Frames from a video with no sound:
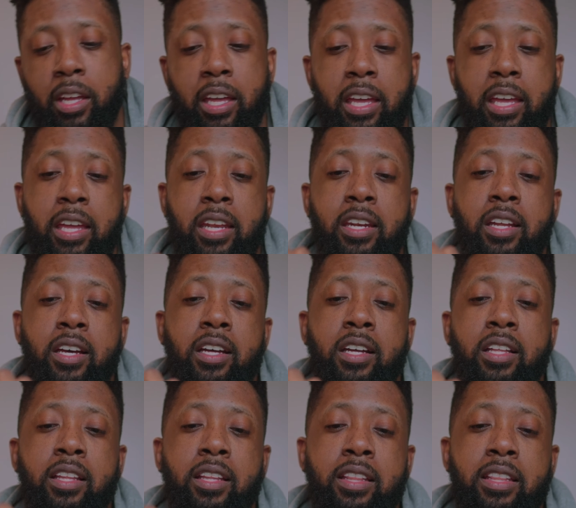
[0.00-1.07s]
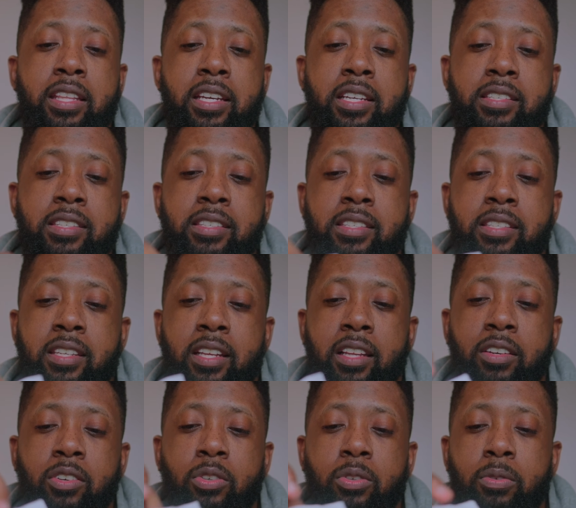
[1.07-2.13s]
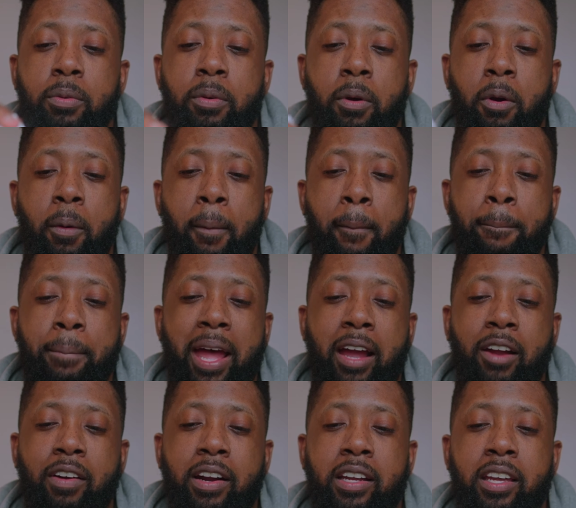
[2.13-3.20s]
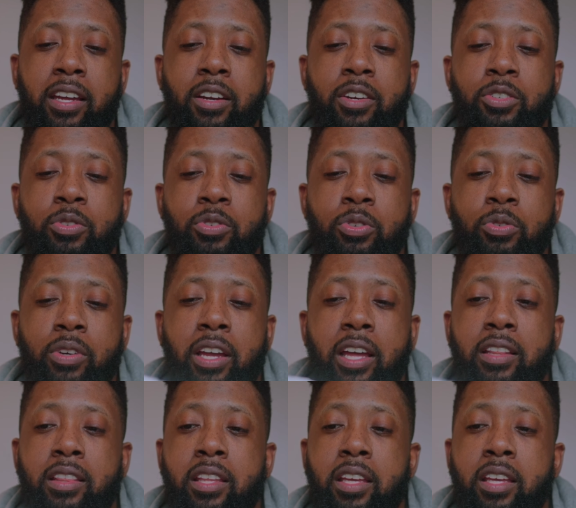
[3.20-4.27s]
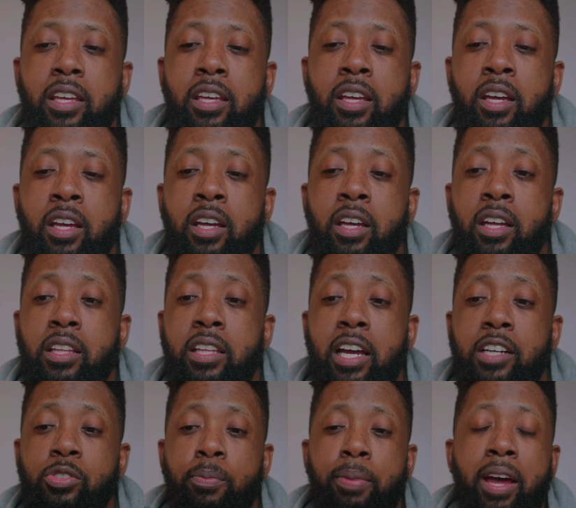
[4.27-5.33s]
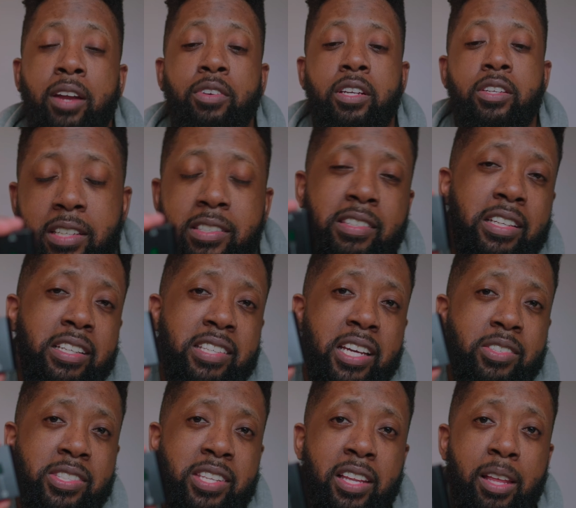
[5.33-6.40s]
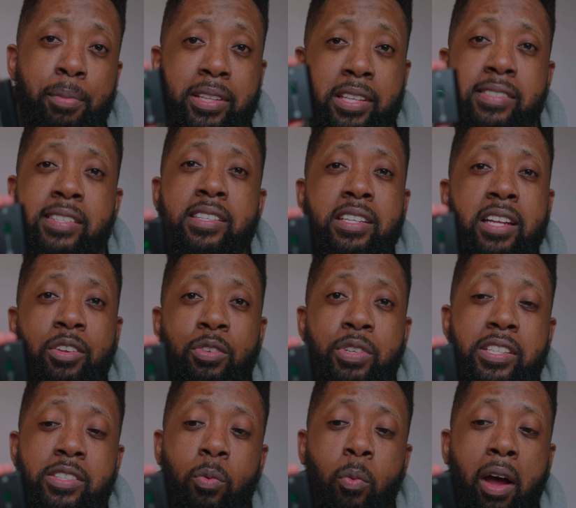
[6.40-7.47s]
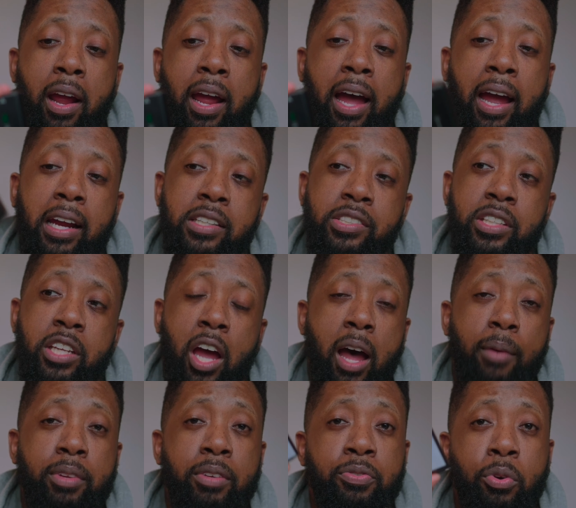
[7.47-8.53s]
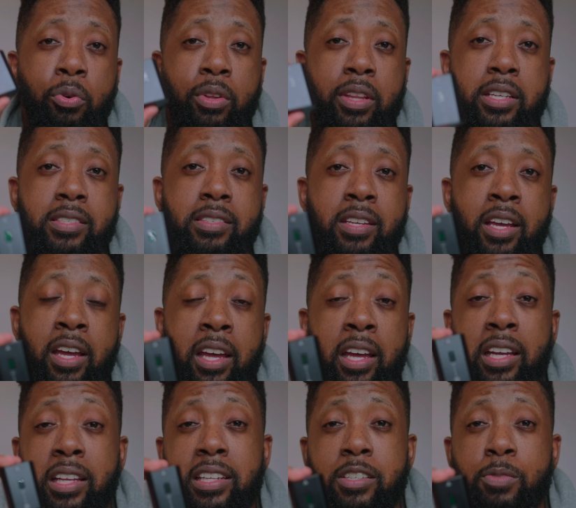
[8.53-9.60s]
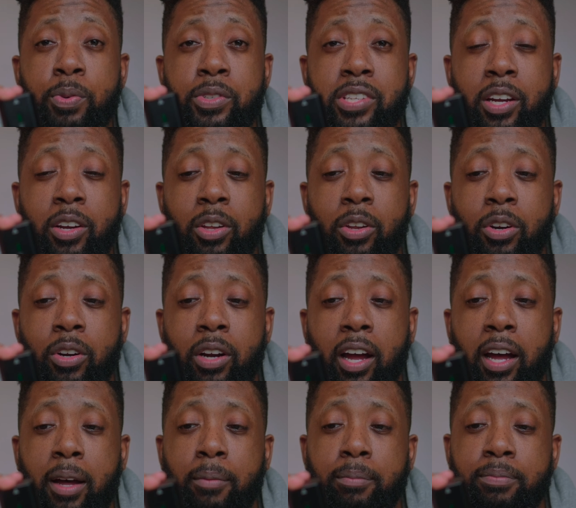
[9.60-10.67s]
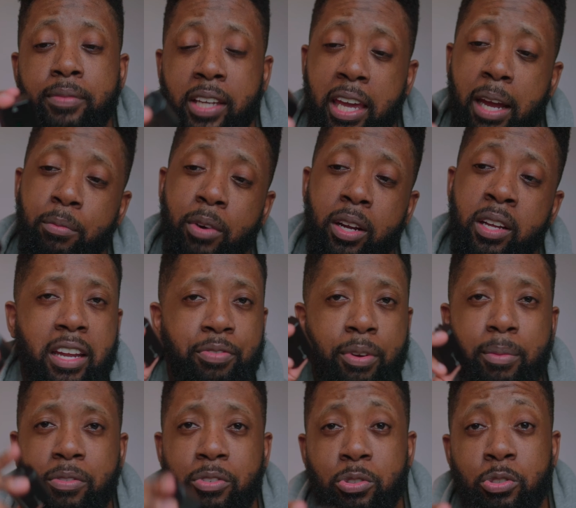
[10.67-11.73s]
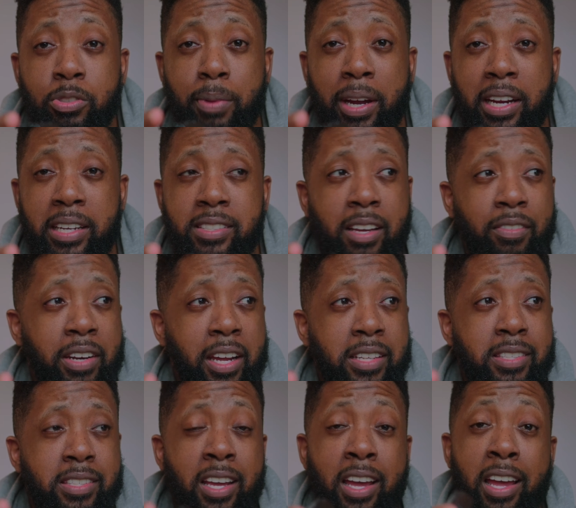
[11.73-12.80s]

in this little bag right here, you do get the actual battery. This is gonna sound silly, but this is another reason why I actually opted for this particular camera. If I'm ever using my A7S,